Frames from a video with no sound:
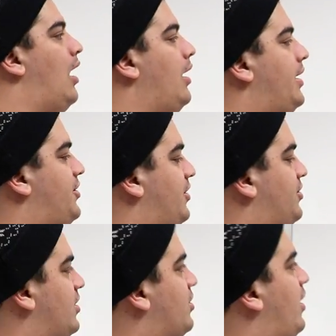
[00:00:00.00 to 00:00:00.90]
All right, Ninja Nerds,
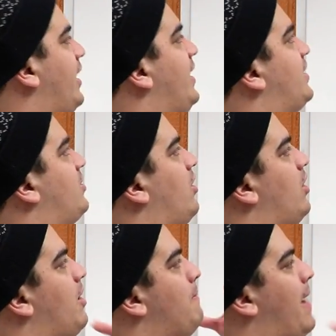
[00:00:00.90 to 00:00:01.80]
so let's go ahead and get
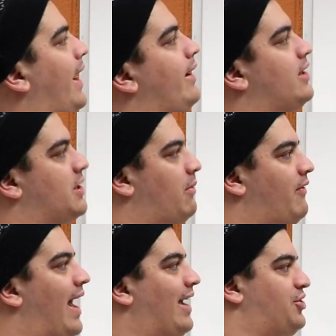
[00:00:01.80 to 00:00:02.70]
started on the mechanism
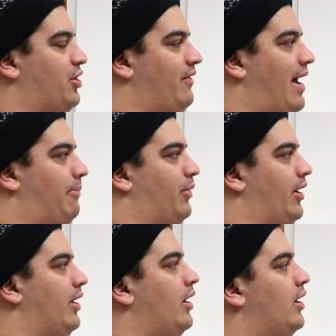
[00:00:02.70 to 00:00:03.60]
of action of
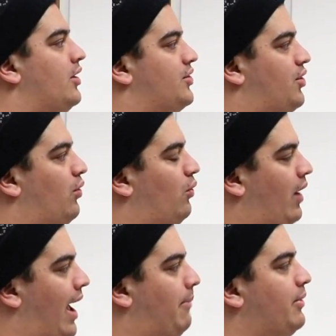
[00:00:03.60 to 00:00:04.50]
heparin. So
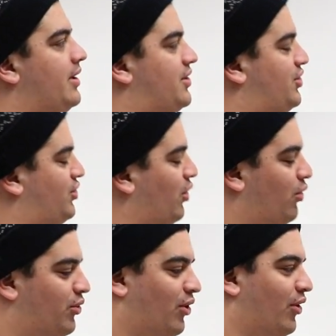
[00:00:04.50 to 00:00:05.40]
heparin is
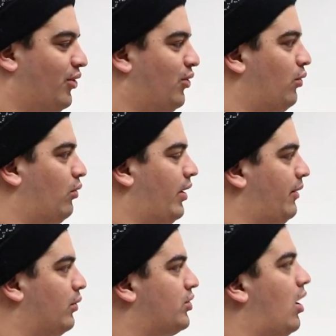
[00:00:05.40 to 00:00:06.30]
so darn cool,
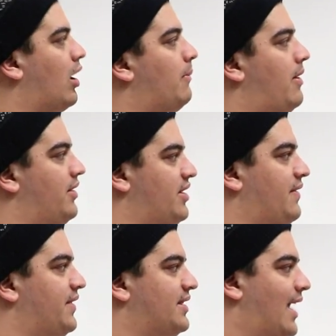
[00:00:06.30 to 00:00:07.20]
and we'll talk about the
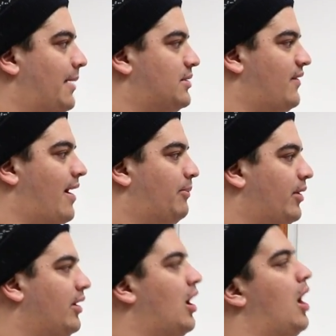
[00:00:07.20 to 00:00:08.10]
different types of
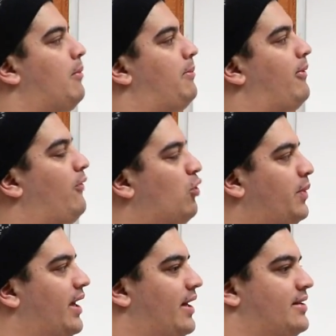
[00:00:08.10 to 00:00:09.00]
heparin. But before
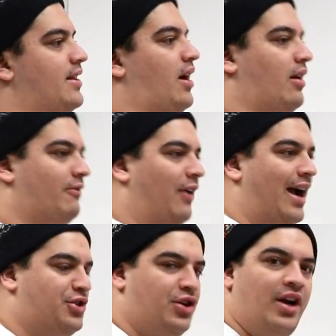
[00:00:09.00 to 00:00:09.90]
we get into the
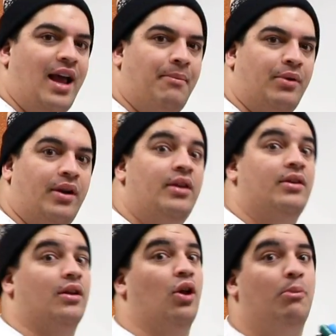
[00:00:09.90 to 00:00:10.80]
unfractionated heparin,
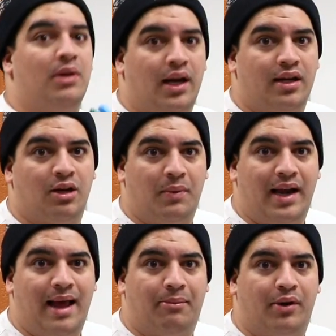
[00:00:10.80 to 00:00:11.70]
the low molecular
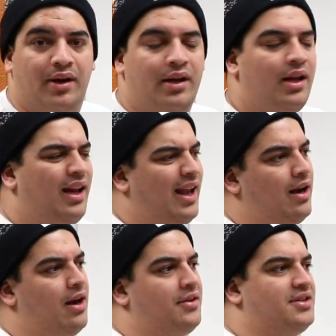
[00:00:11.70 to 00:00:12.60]
weight heparin,
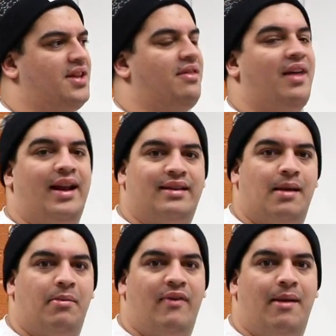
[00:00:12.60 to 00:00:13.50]
and another synthetic
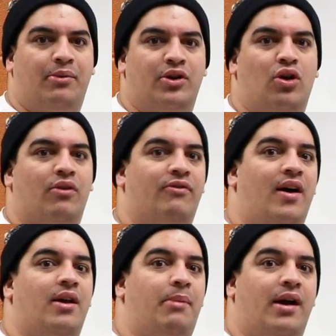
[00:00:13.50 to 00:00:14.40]
type of heparin called
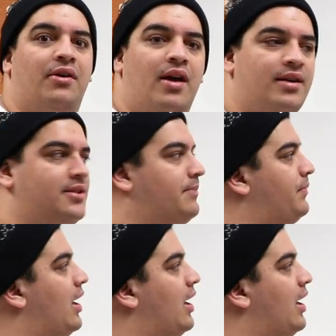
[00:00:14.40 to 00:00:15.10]
fondaparinux,